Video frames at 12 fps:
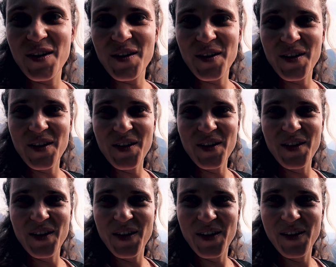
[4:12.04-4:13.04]

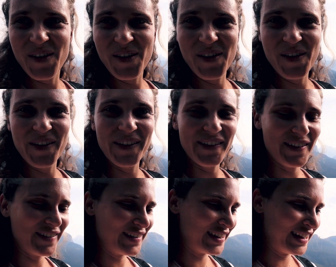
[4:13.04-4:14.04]

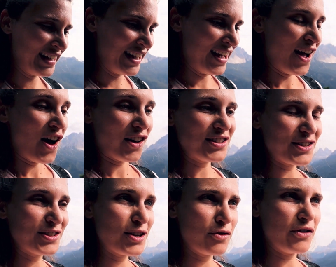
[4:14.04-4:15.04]
Oh.
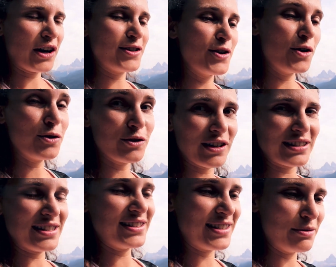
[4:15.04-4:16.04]
Also, so far, no
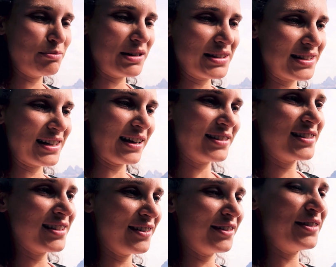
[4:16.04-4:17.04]
crazy steep bits yet.
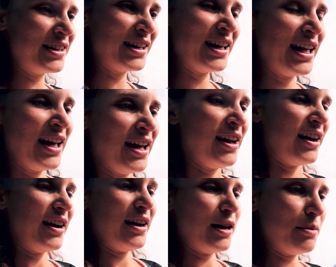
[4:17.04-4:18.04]
So,
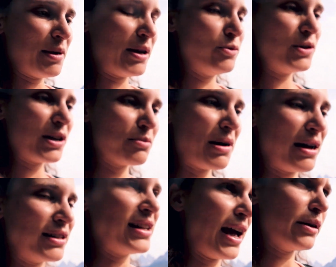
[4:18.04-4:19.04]
and we are
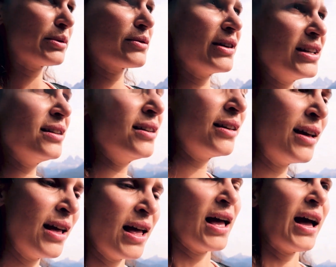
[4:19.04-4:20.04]
about an hour in.
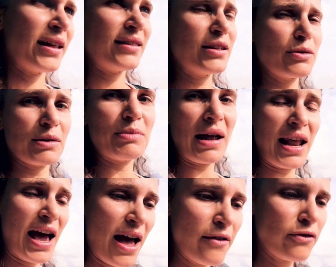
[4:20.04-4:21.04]
I think we're about
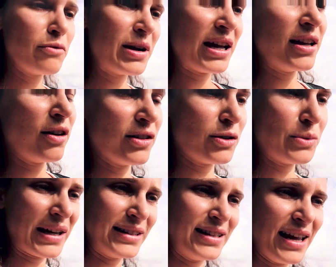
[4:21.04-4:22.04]
halfway on our
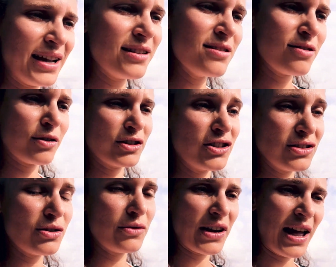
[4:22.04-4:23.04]
way there, or
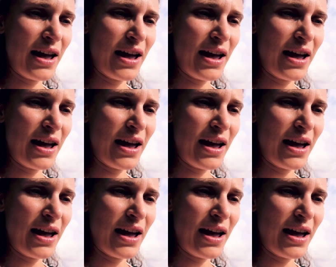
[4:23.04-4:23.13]
just over